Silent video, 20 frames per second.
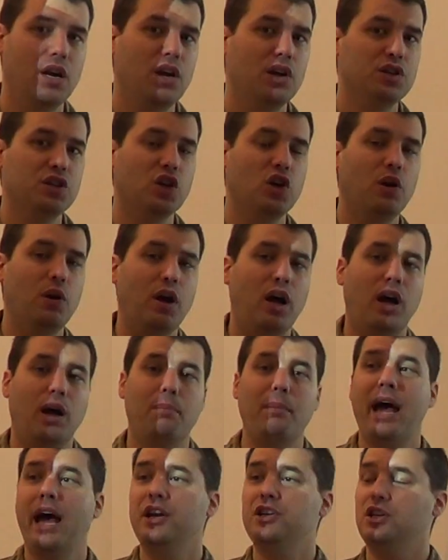So
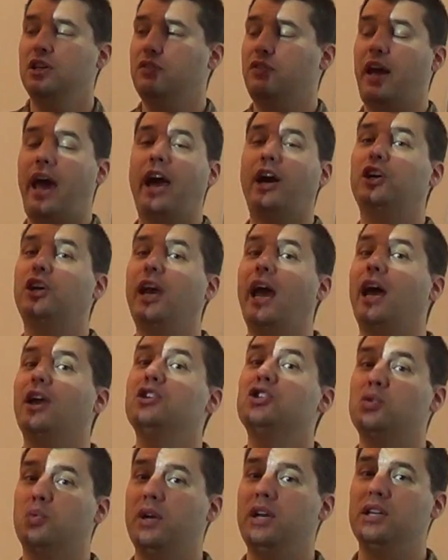imagine if I actually had
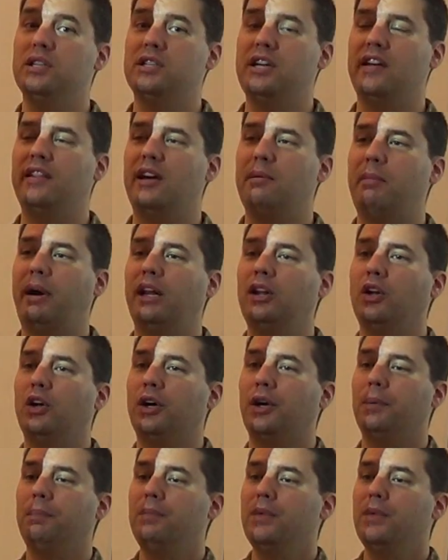twins, how that might look.